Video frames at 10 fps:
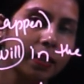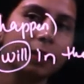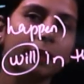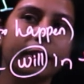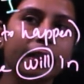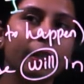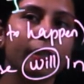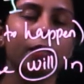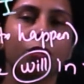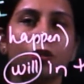are the three
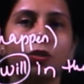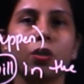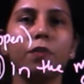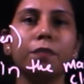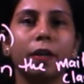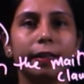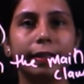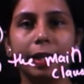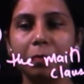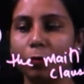conditions of
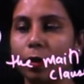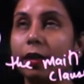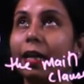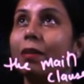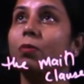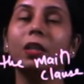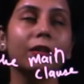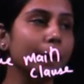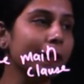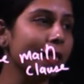type 1. I would give you an